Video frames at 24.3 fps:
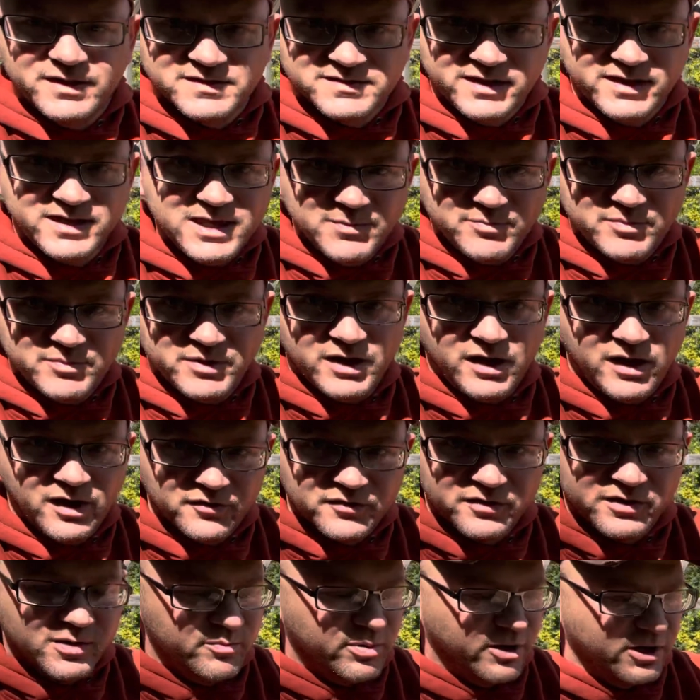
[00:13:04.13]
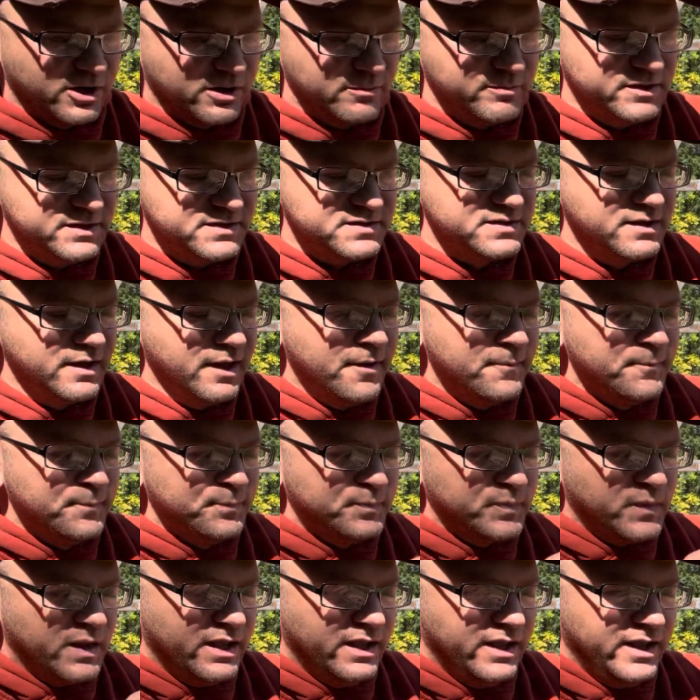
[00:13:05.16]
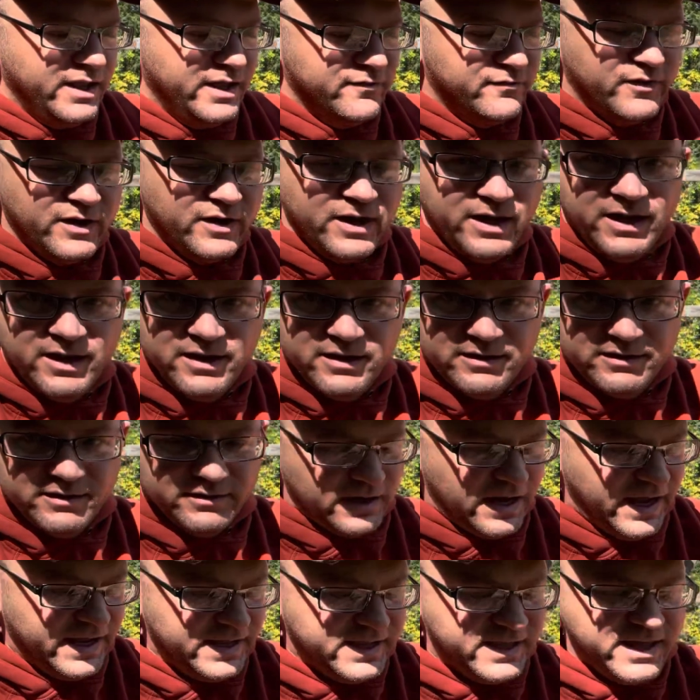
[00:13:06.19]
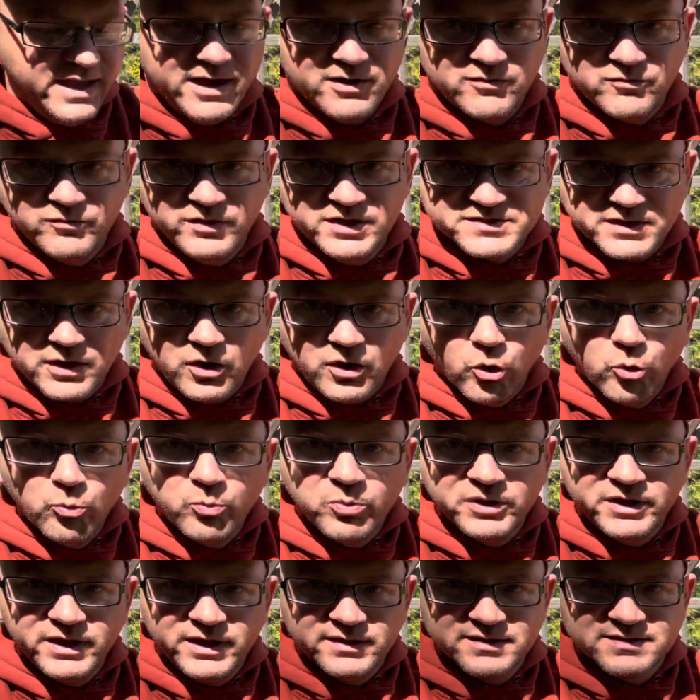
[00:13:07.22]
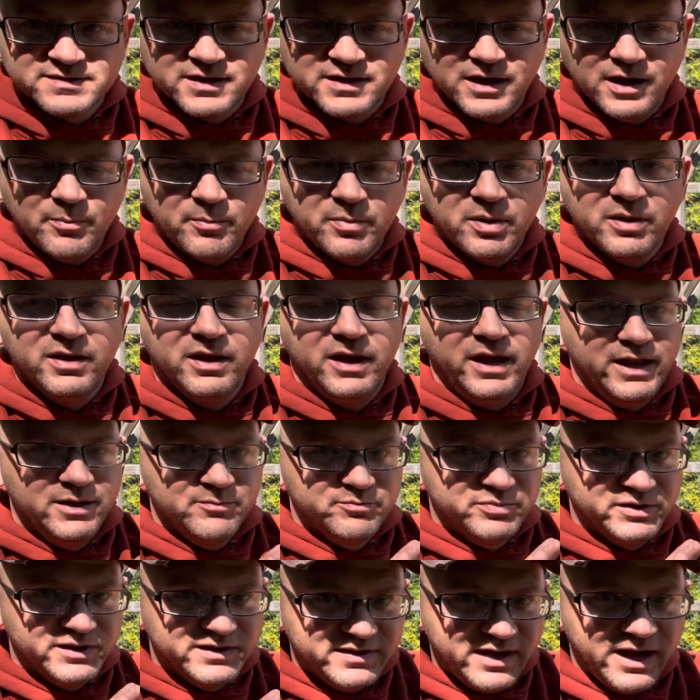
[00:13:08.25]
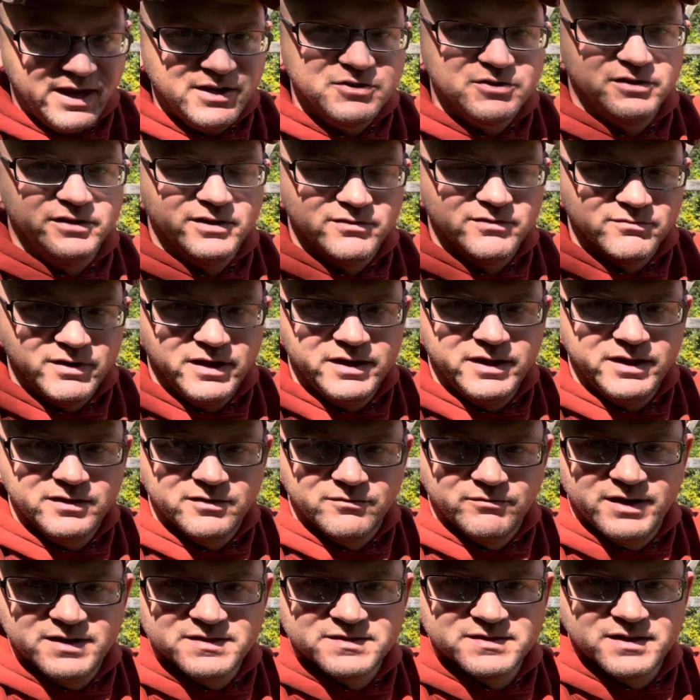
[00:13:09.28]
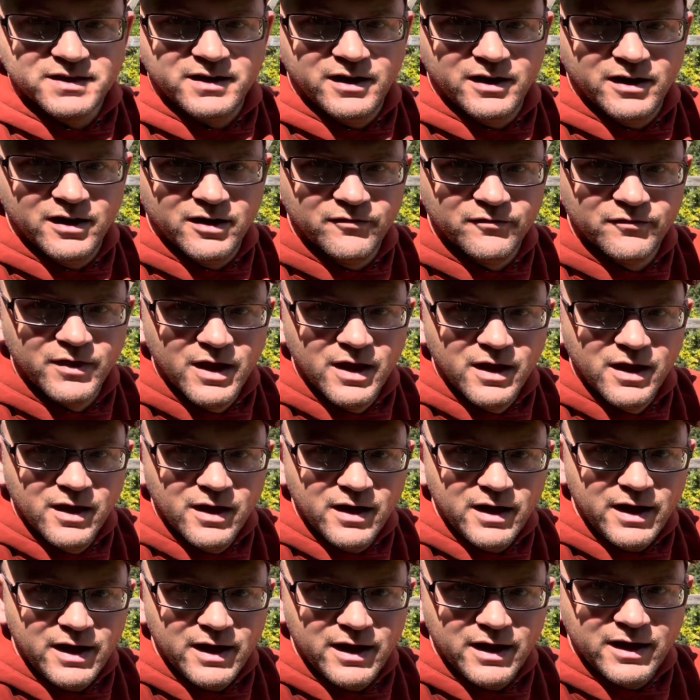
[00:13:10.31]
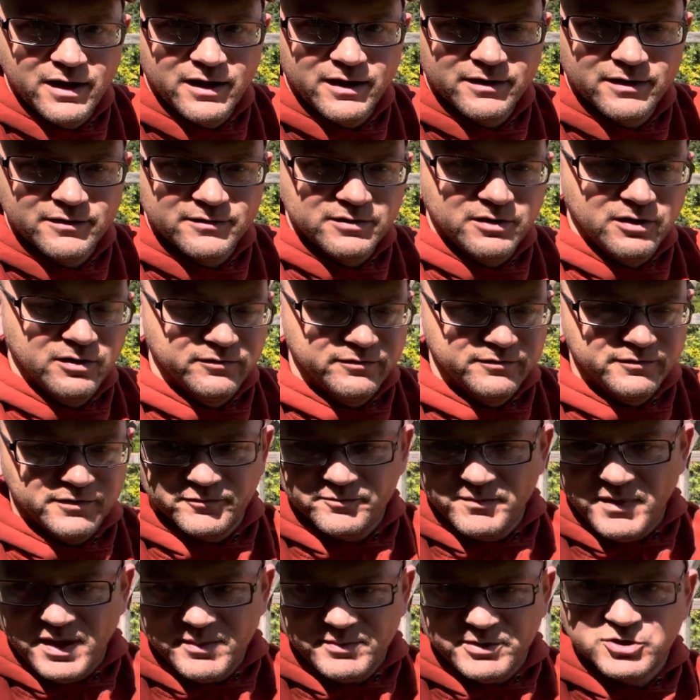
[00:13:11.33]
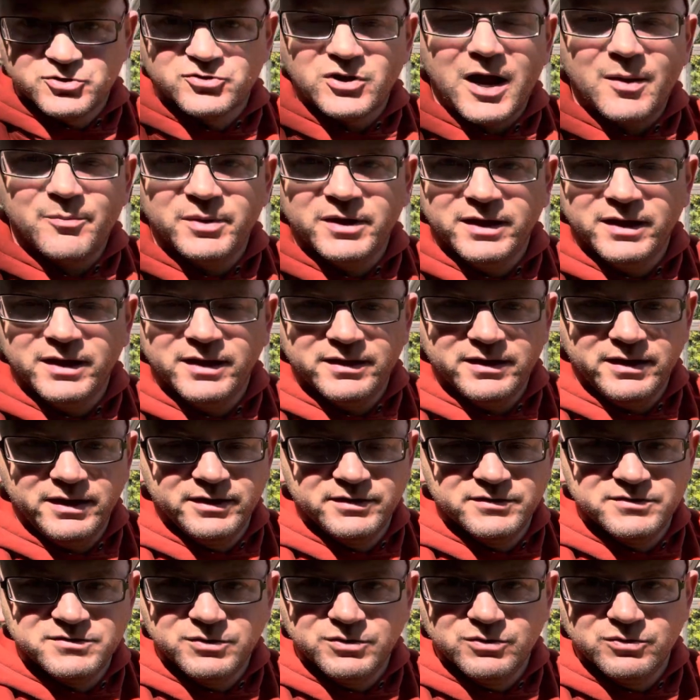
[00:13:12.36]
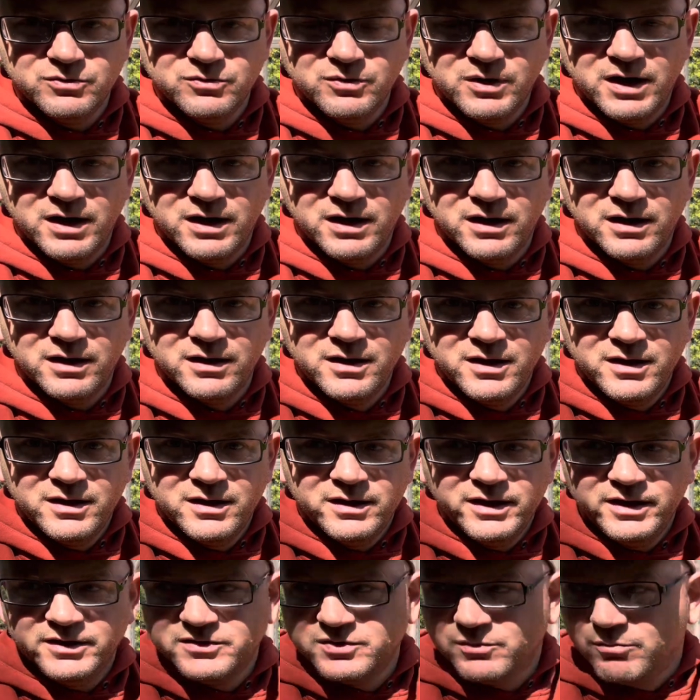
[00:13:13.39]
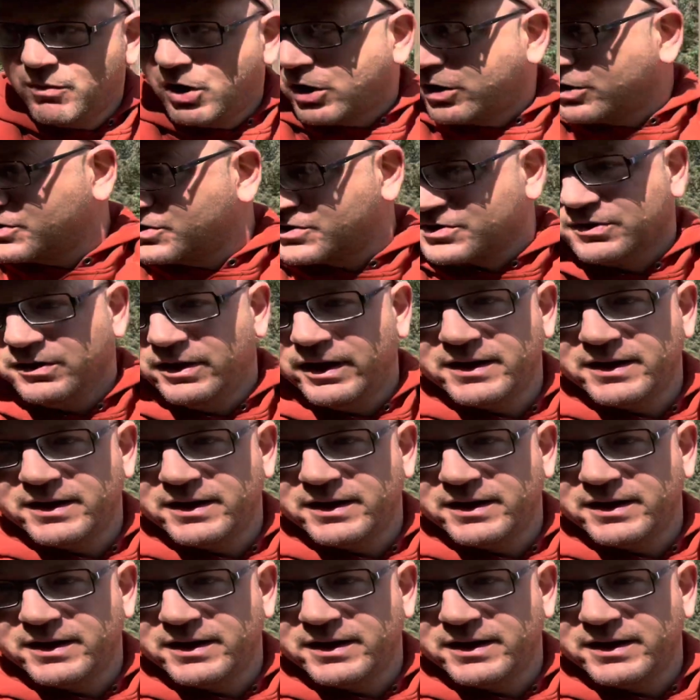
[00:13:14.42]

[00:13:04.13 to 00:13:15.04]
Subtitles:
I keep in other compartments. If I can't risk opening this up and potentially running the risk of maybe dropping it into marsh, like